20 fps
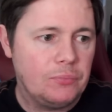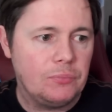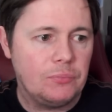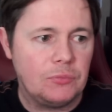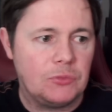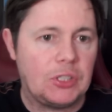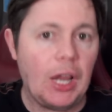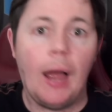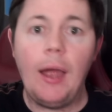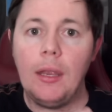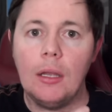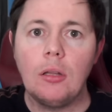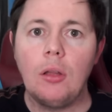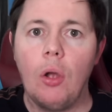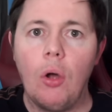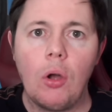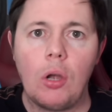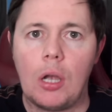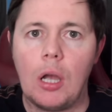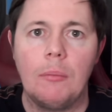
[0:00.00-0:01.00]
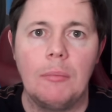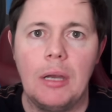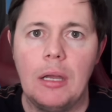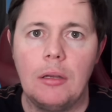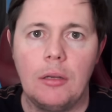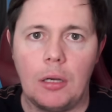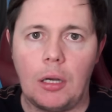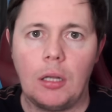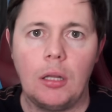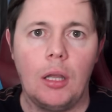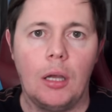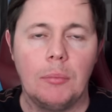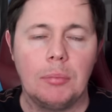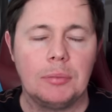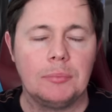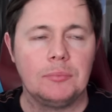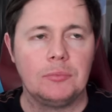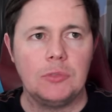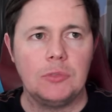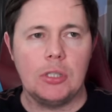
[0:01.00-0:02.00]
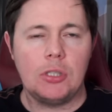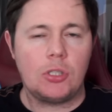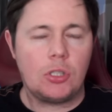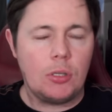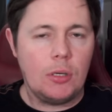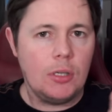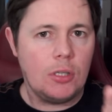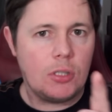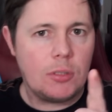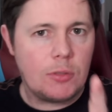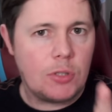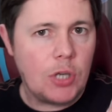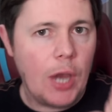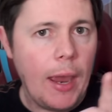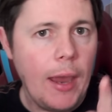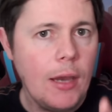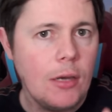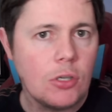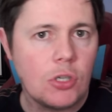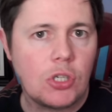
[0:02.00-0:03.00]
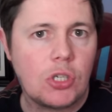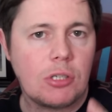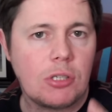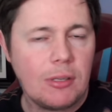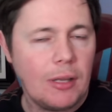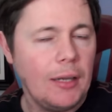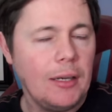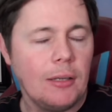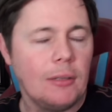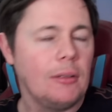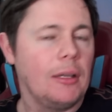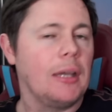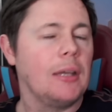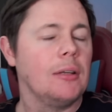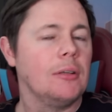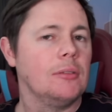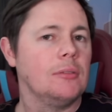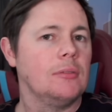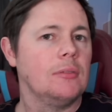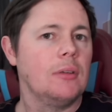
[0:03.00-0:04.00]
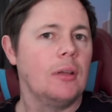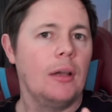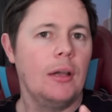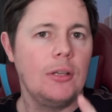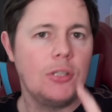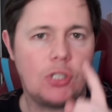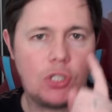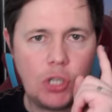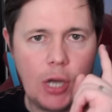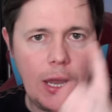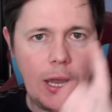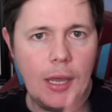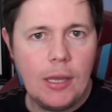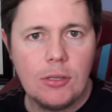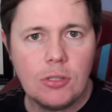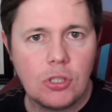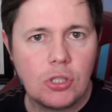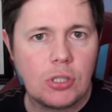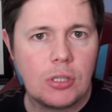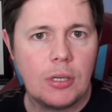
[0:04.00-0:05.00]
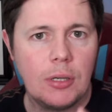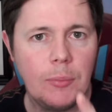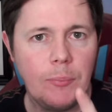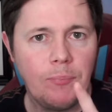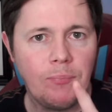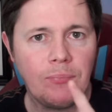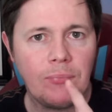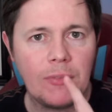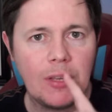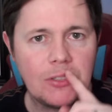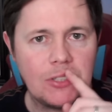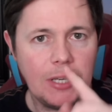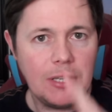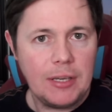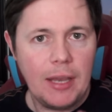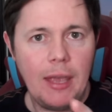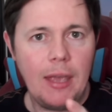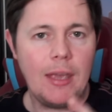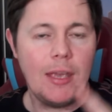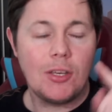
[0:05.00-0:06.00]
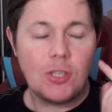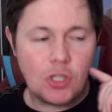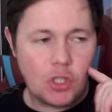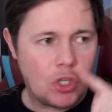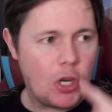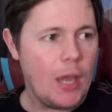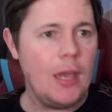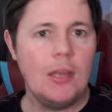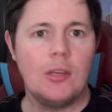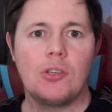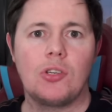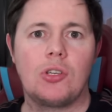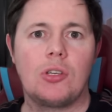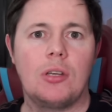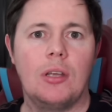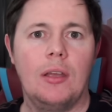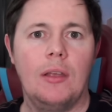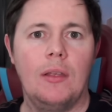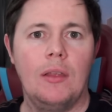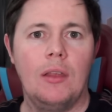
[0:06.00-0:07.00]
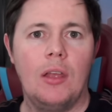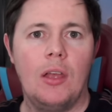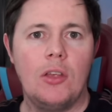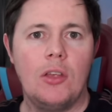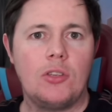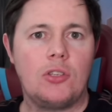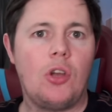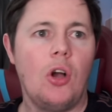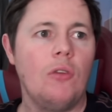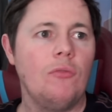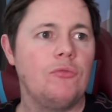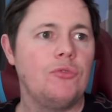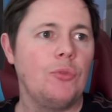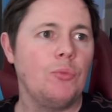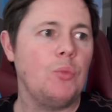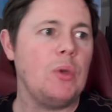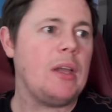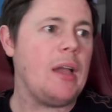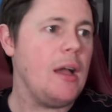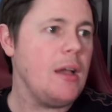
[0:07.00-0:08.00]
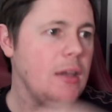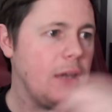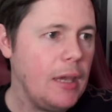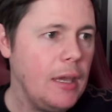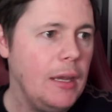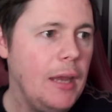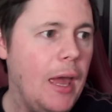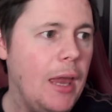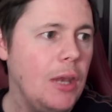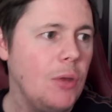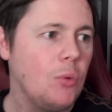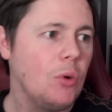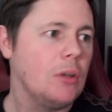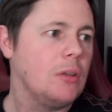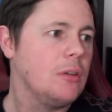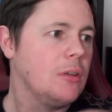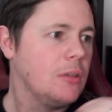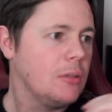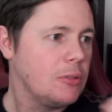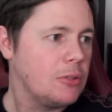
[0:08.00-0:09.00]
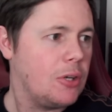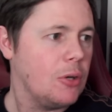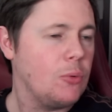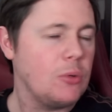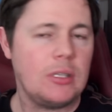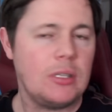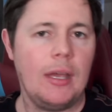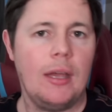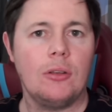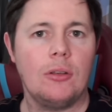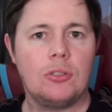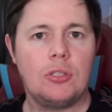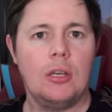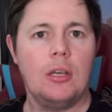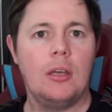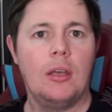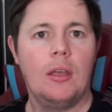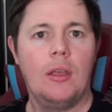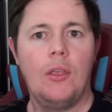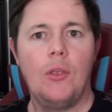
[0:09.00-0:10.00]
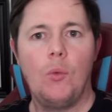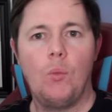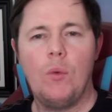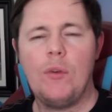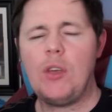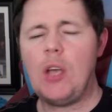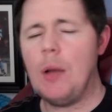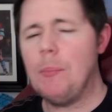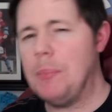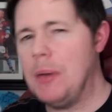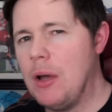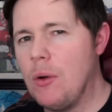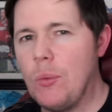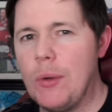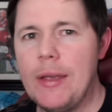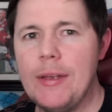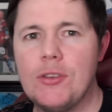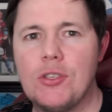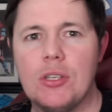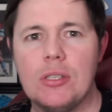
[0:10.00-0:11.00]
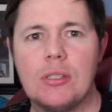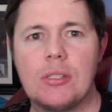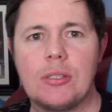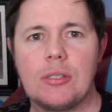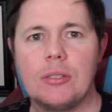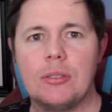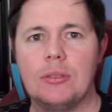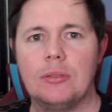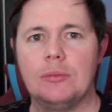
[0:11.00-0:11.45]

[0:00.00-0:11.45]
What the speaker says: dialogue coming out of the club. It's changed slightly. It's changed. Today it's changed. It's gone from we can't get in anyone till we sell to we've got a bit of wages,